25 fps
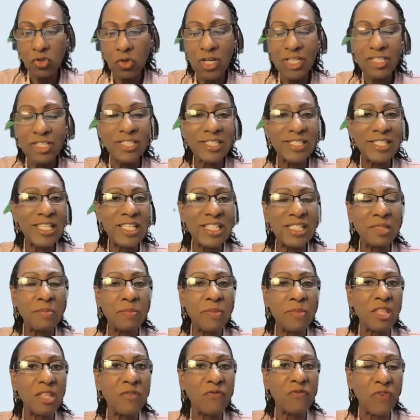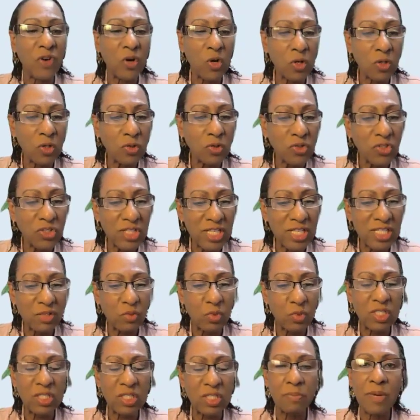Trustee Smith-Folds
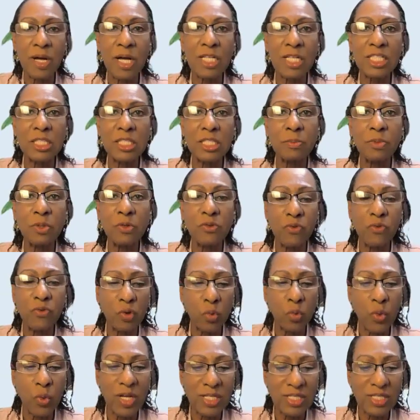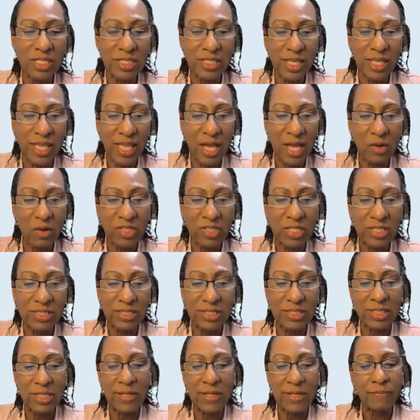is responsible for West
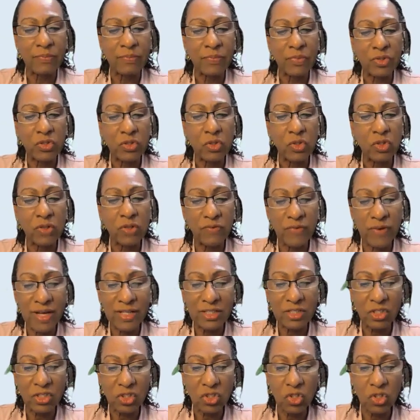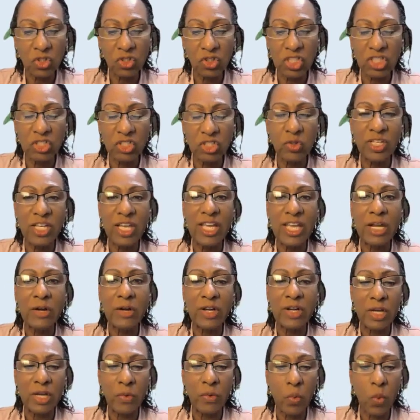County's Unified School District
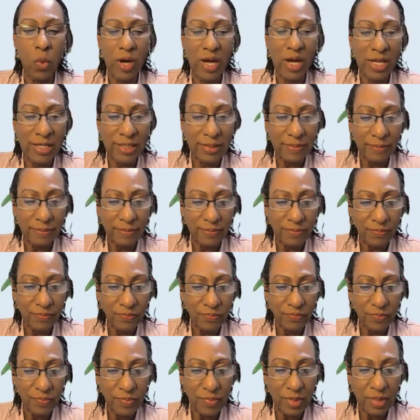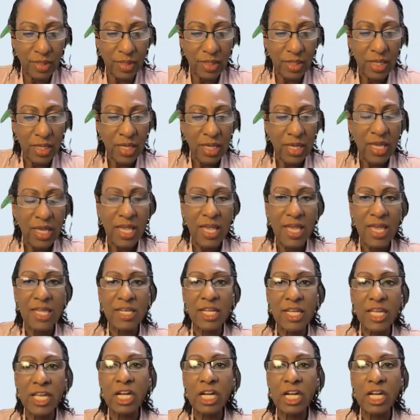Area 1.
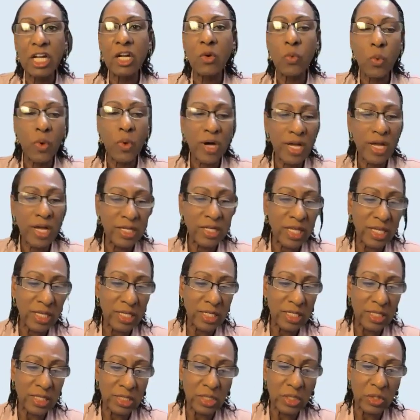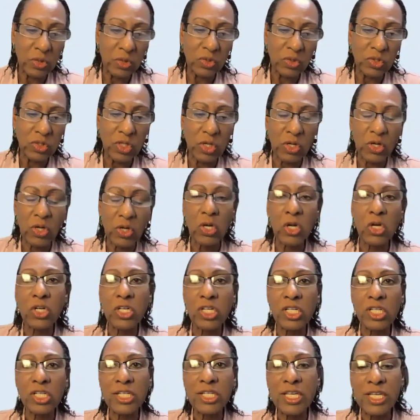And Area 1 includes
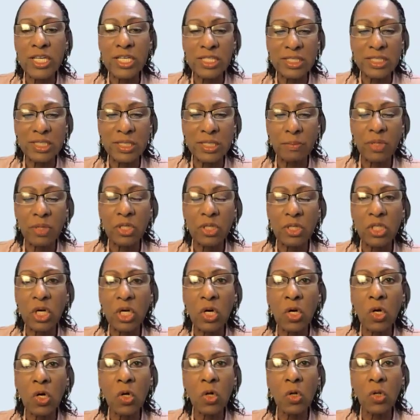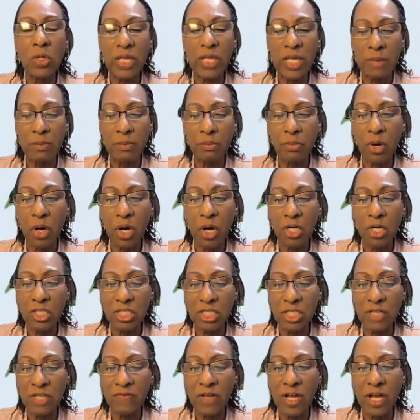Hercules, Pinole, and
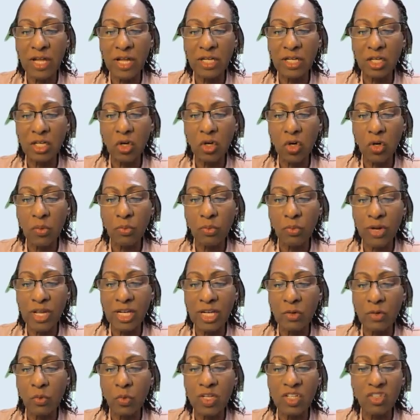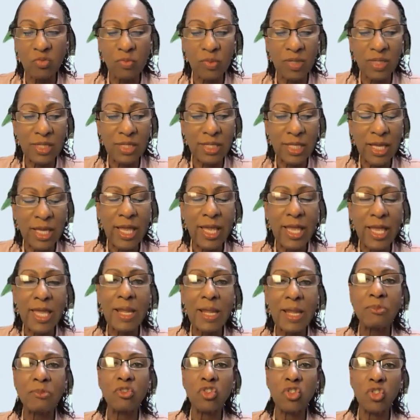parts of unincorporated Richmond.
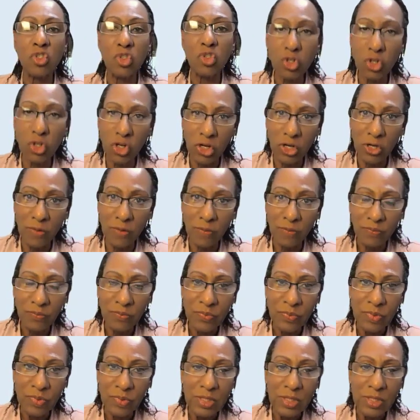And I'm sure